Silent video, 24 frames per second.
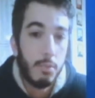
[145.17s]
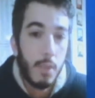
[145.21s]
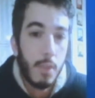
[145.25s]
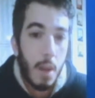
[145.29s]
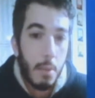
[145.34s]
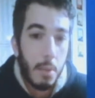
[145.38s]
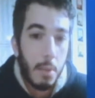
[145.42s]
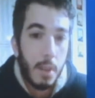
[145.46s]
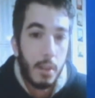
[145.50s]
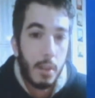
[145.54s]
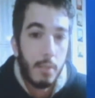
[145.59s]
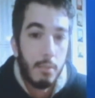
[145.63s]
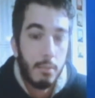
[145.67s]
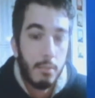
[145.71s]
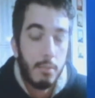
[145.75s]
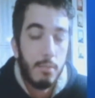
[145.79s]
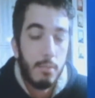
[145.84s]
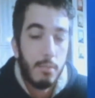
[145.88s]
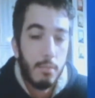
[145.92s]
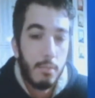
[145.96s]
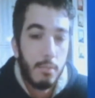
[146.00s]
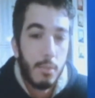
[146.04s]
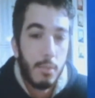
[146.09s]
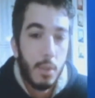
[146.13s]
I mean,
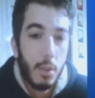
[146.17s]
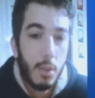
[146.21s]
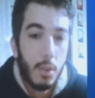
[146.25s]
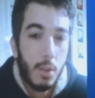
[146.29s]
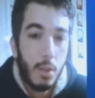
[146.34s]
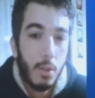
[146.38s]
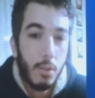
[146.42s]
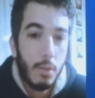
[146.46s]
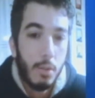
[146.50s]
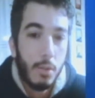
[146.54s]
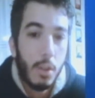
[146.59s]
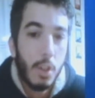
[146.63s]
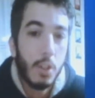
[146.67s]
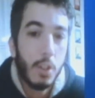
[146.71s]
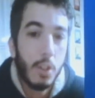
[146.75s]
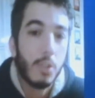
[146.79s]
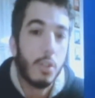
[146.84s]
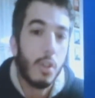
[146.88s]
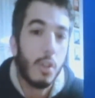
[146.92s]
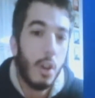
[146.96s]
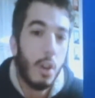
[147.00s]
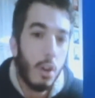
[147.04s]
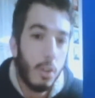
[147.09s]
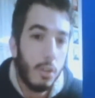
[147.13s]

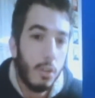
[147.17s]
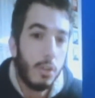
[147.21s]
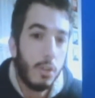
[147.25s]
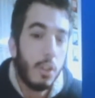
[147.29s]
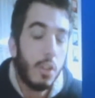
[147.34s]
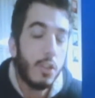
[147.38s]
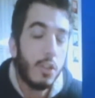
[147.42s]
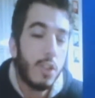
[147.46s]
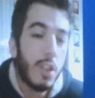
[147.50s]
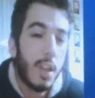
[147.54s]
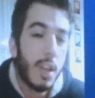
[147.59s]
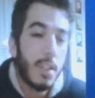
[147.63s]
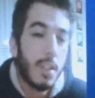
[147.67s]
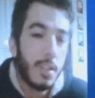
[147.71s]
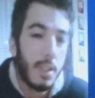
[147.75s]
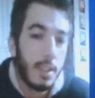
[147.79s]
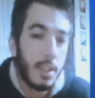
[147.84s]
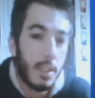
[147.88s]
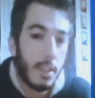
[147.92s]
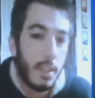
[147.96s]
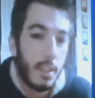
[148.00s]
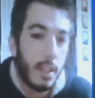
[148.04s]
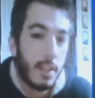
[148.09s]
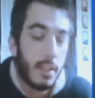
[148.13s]
not just as
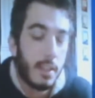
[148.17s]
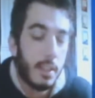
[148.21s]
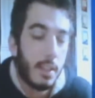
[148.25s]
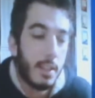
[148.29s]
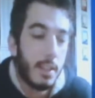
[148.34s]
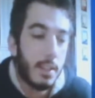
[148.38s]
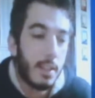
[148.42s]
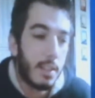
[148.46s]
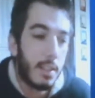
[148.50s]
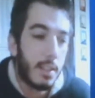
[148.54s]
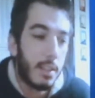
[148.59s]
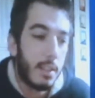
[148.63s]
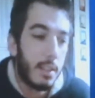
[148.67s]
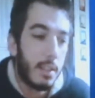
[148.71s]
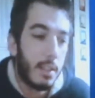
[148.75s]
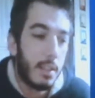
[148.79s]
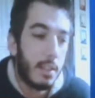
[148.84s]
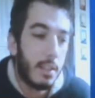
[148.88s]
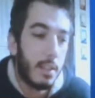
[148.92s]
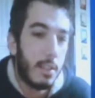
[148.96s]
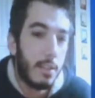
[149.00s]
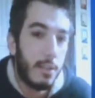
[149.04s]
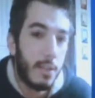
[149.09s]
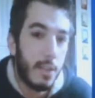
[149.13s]

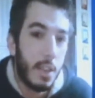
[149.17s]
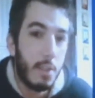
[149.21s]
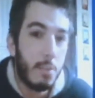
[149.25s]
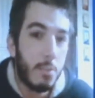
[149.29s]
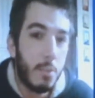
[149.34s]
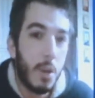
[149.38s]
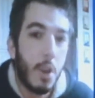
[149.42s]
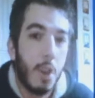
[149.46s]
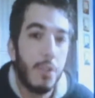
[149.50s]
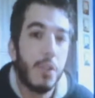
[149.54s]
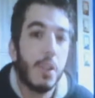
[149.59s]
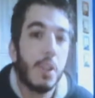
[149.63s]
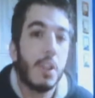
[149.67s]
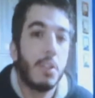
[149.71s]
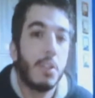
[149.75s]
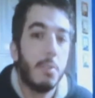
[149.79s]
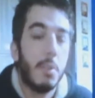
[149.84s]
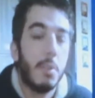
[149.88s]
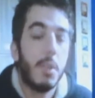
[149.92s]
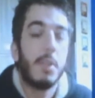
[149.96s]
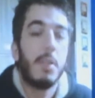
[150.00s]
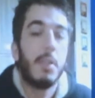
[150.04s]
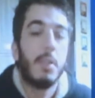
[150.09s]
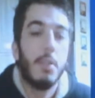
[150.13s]
a film
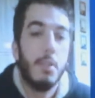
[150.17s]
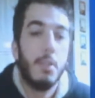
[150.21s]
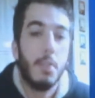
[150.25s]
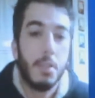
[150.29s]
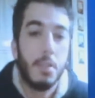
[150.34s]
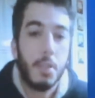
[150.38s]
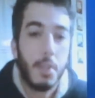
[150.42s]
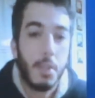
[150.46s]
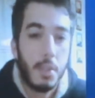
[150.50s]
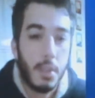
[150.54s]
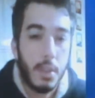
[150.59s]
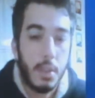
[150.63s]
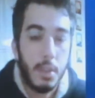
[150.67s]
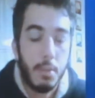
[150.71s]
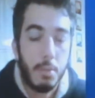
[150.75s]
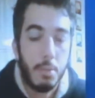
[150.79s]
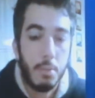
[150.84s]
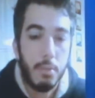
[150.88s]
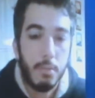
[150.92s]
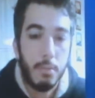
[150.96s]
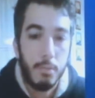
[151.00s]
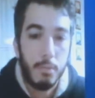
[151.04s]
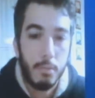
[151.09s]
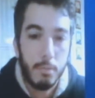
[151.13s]
project, but also as
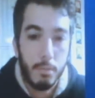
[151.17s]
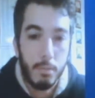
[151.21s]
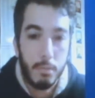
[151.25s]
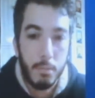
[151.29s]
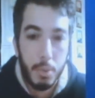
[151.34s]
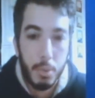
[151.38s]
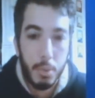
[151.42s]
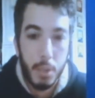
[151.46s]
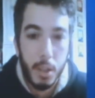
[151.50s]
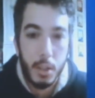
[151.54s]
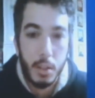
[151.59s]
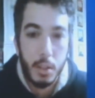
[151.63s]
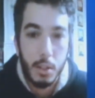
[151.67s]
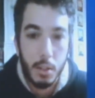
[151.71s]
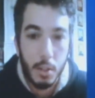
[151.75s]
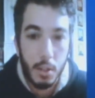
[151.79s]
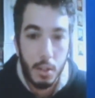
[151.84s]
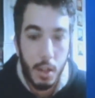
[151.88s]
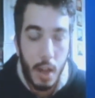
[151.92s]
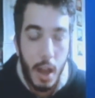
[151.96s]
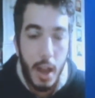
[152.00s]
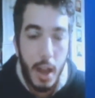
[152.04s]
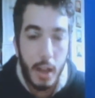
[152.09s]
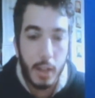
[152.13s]
a
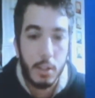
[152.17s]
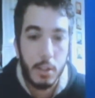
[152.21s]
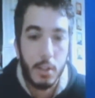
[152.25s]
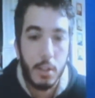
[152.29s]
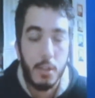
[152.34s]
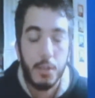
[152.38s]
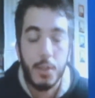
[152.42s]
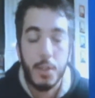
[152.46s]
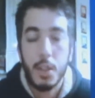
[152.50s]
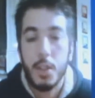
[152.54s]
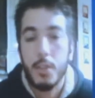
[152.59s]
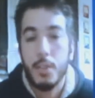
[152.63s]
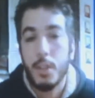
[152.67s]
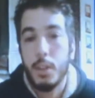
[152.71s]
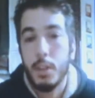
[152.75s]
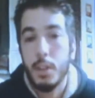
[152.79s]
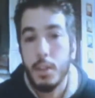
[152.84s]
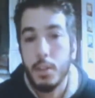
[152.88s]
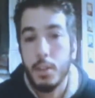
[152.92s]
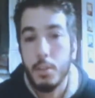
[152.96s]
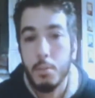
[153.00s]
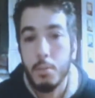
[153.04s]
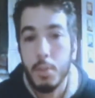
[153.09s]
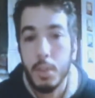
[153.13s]
political act of civil
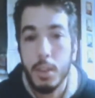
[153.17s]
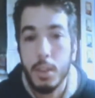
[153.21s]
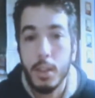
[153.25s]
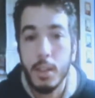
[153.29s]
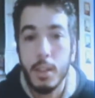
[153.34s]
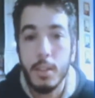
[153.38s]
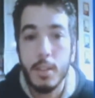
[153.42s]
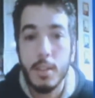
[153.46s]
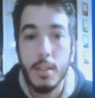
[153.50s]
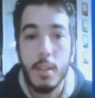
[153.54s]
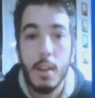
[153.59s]
disobedience.